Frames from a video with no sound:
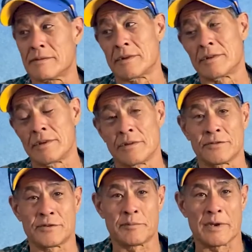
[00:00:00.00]
the
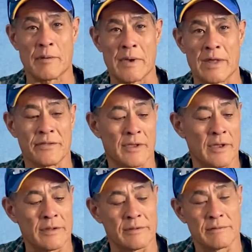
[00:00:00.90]
dealership that I'm at
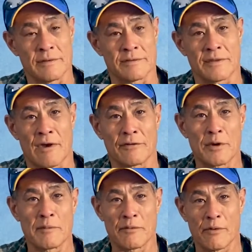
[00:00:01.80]
then is now
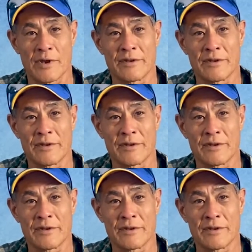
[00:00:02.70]
#1.